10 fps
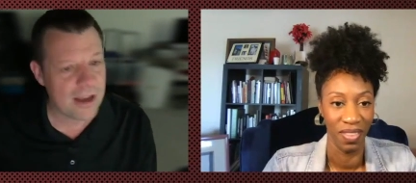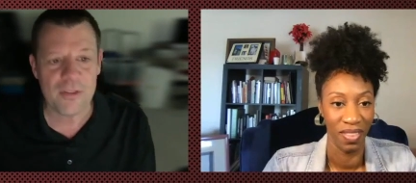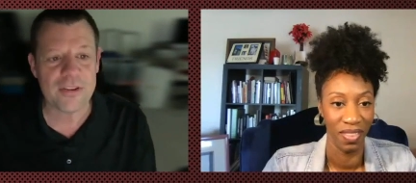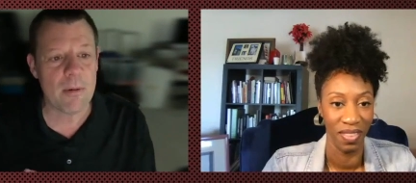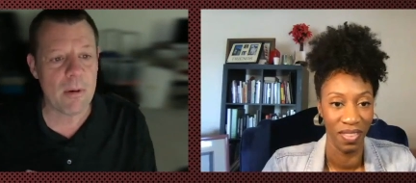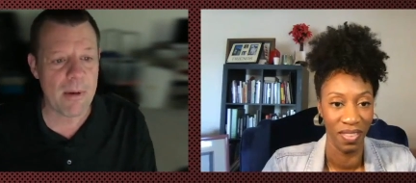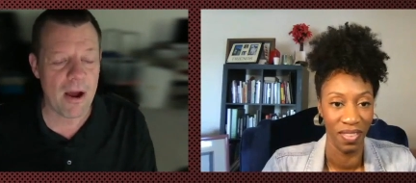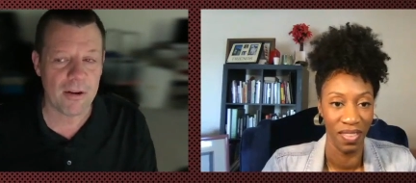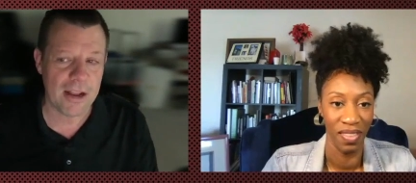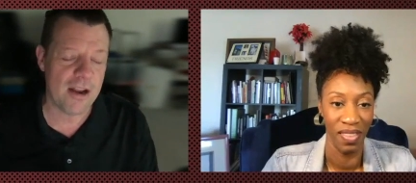Speaker 1: did this come
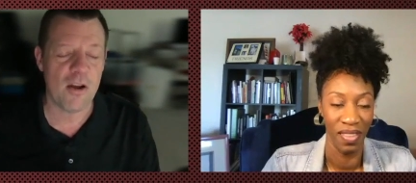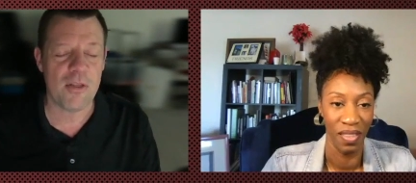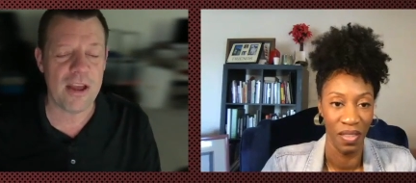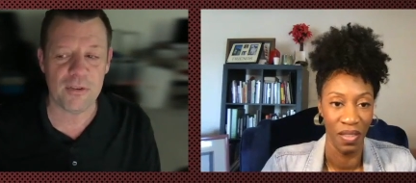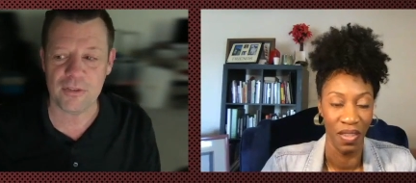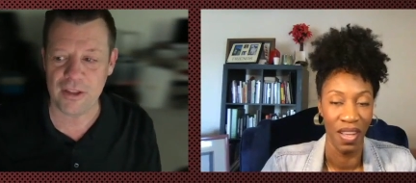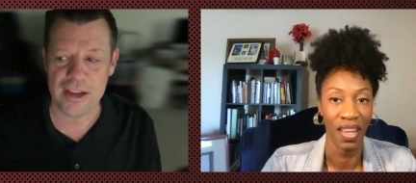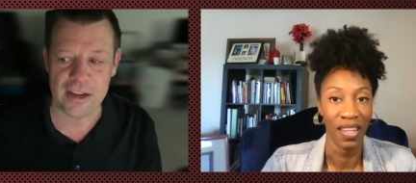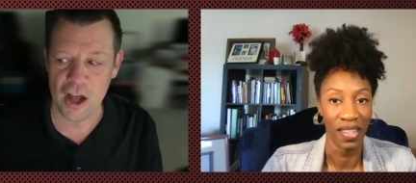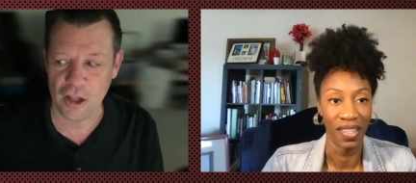about? I know that was
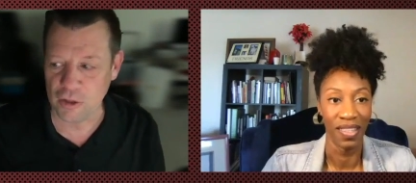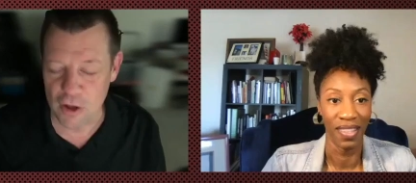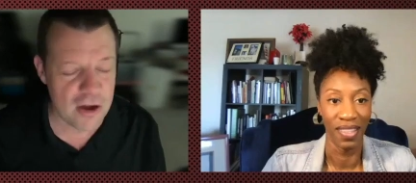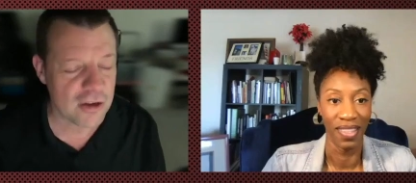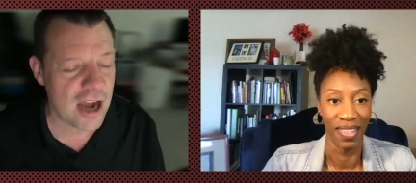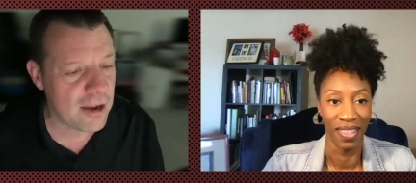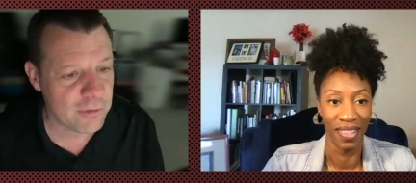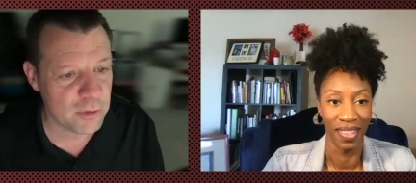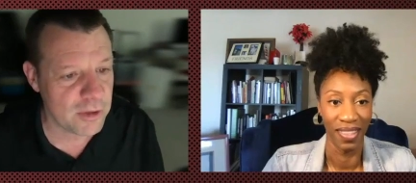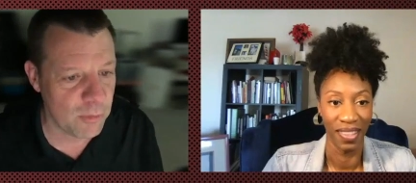like a long,
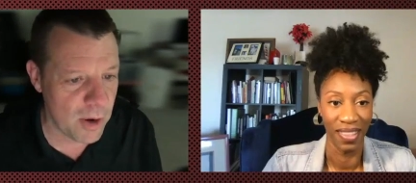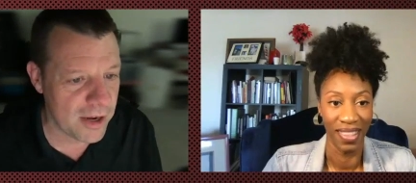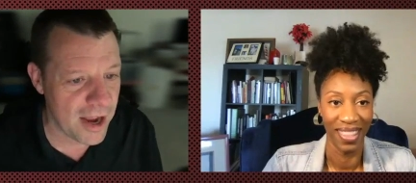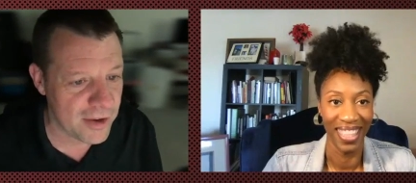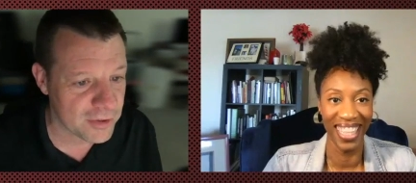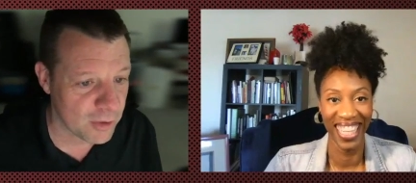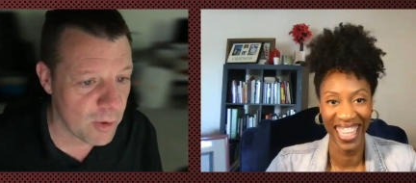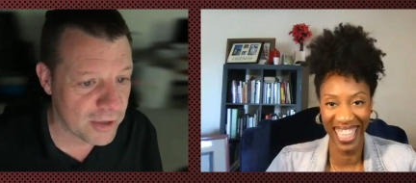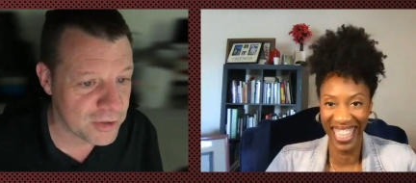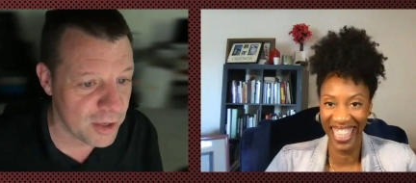convoluted way to ask a
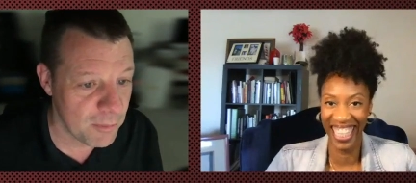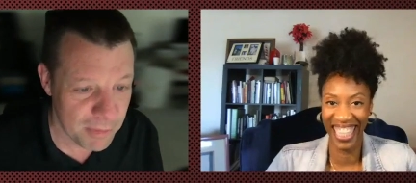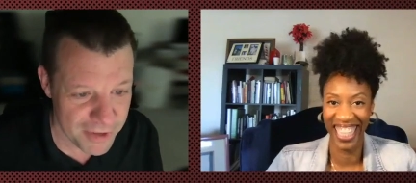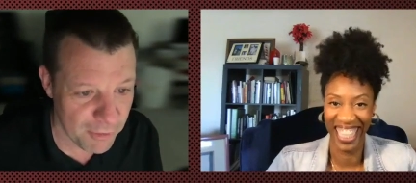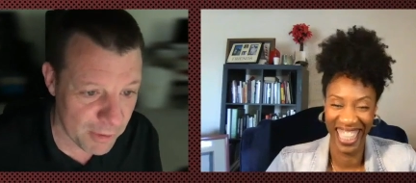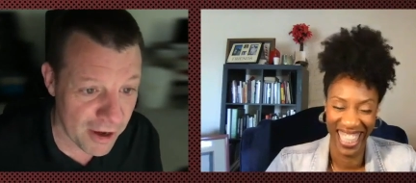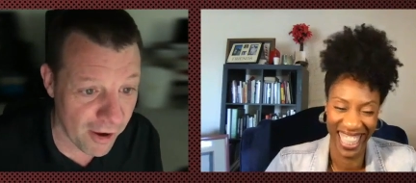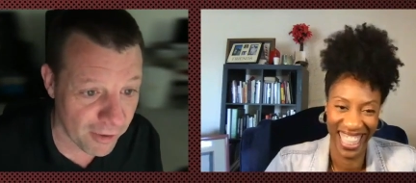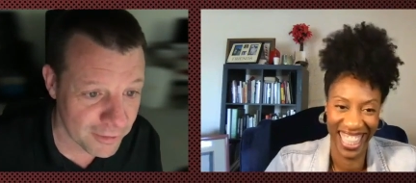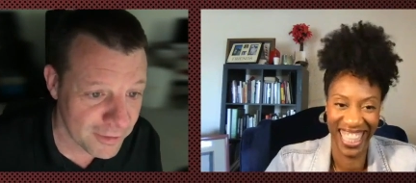question, but there we
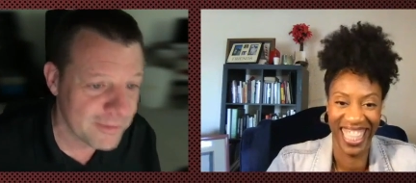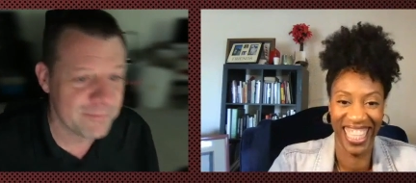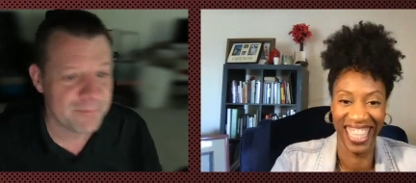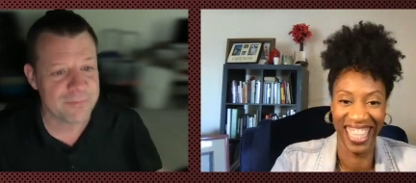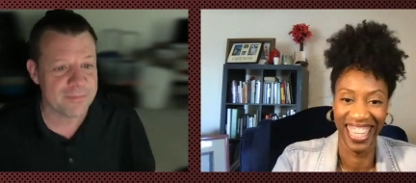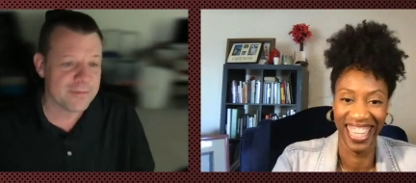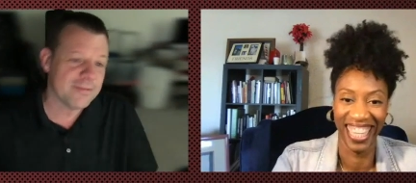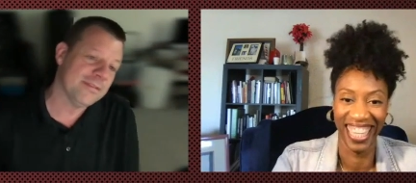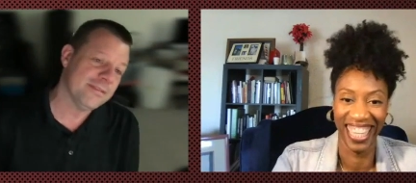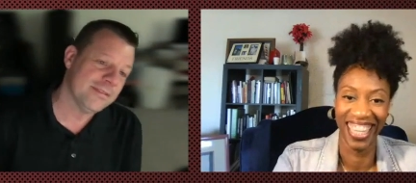are.
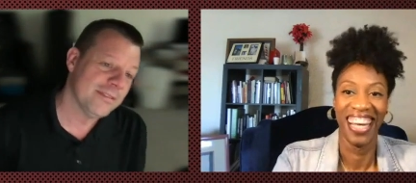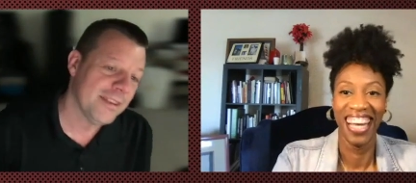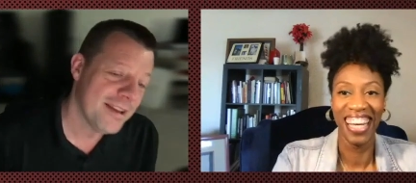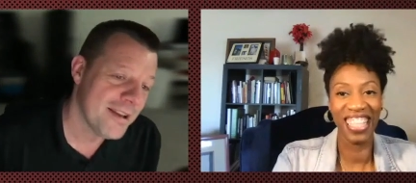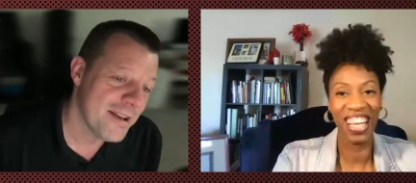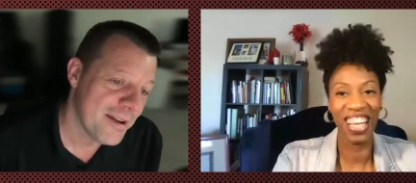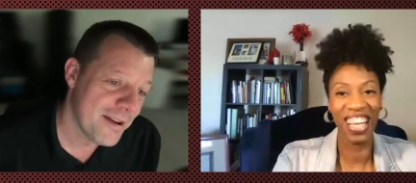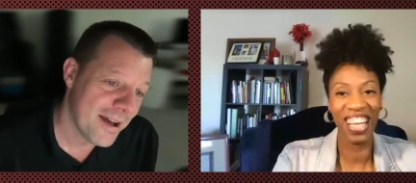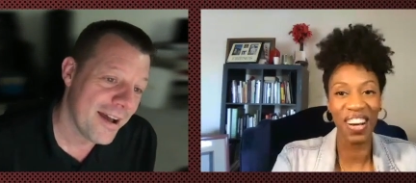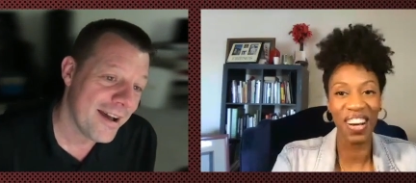
Speaker 2: So
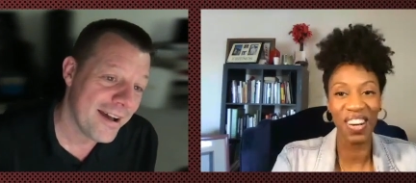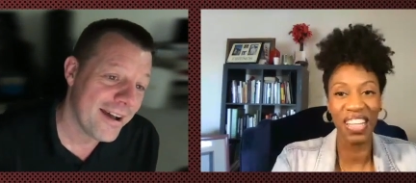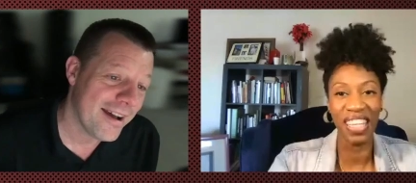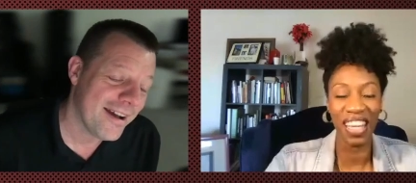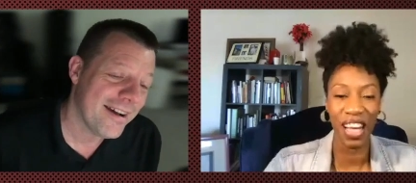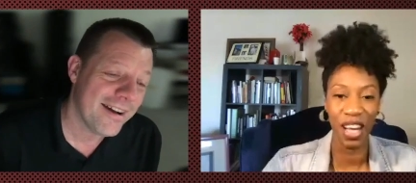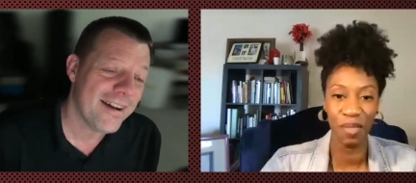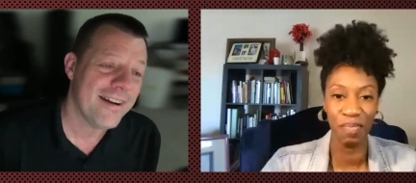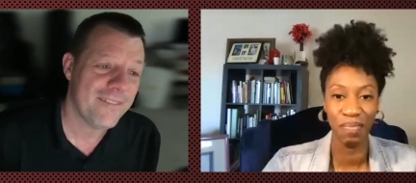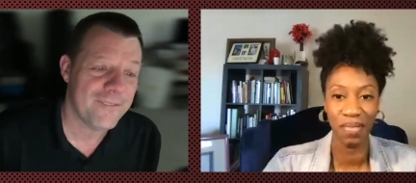I, will
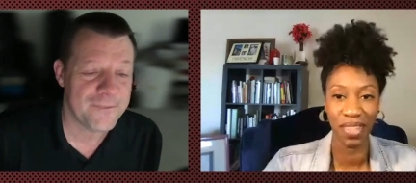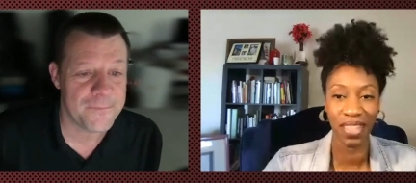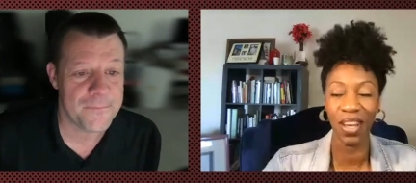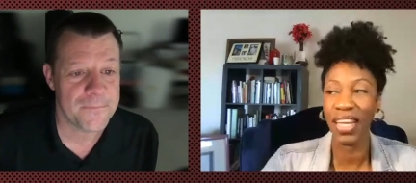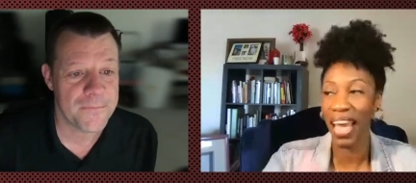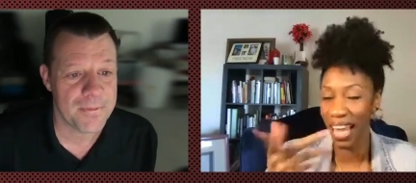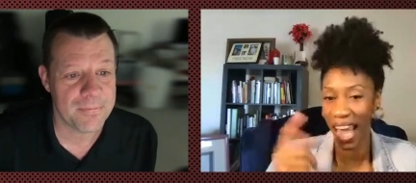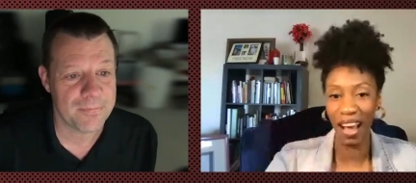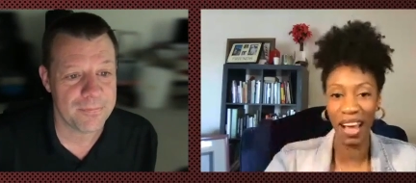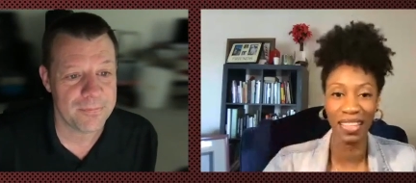um, so yeah, I'll,
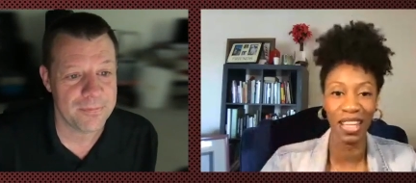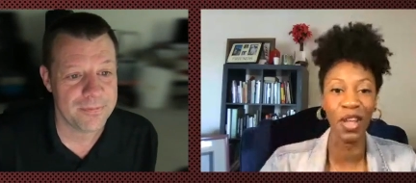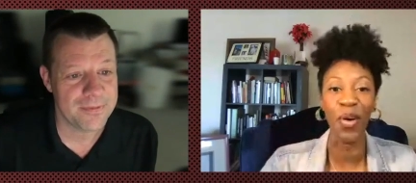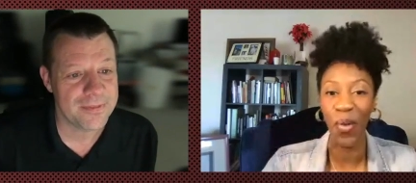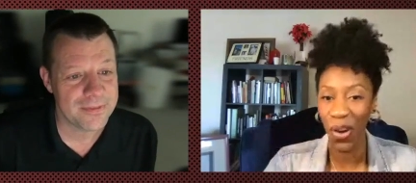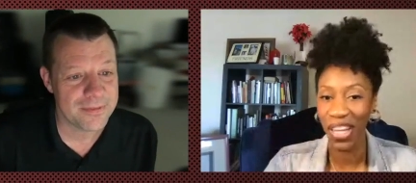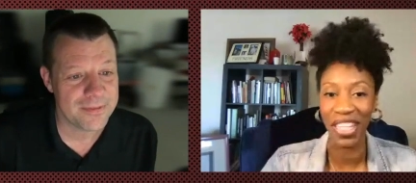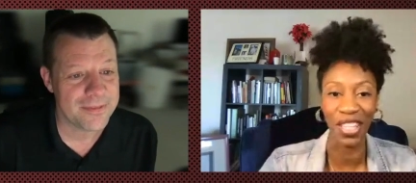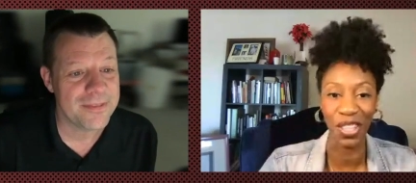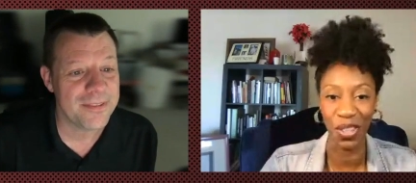I'll, tell the
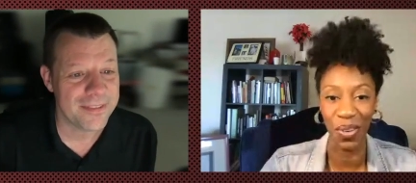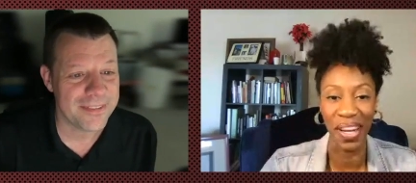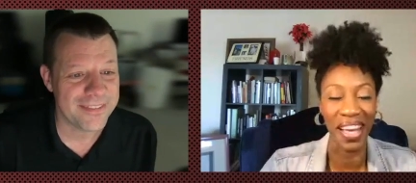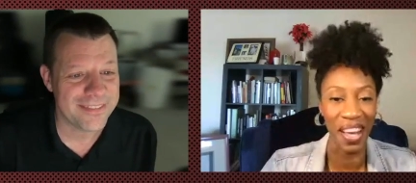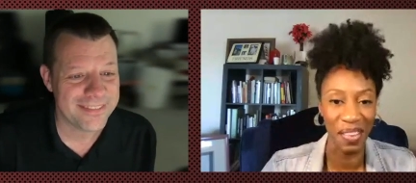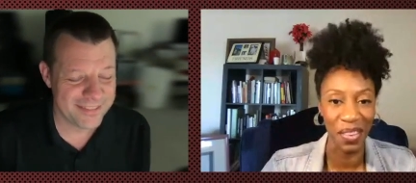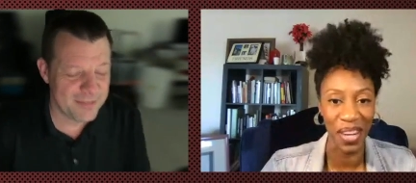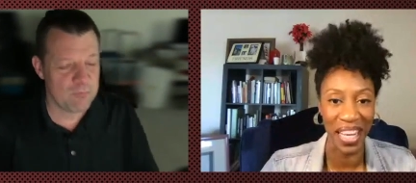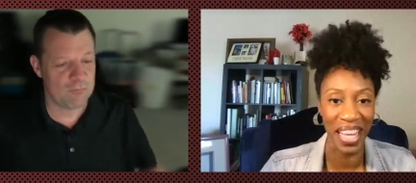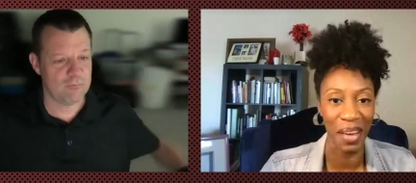origin story of
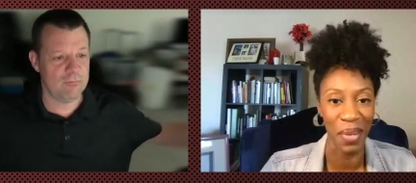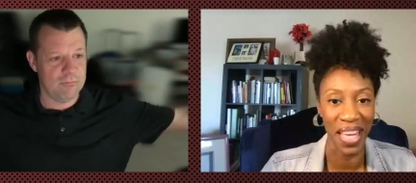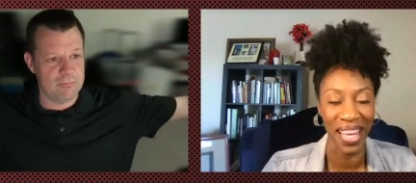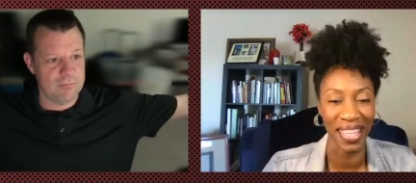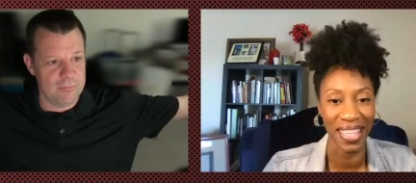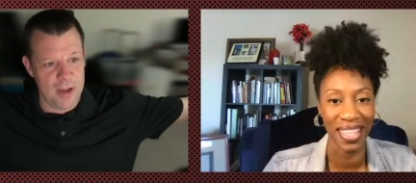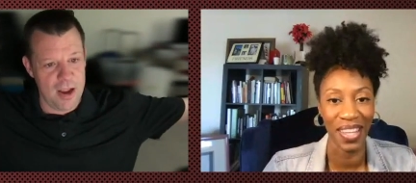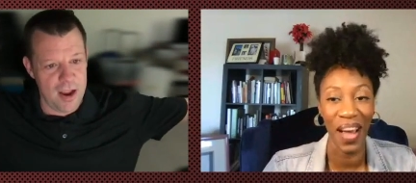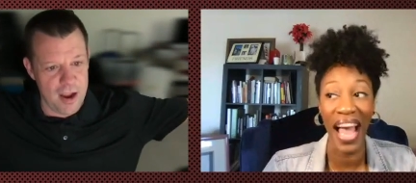Grit Glam and Guts. And so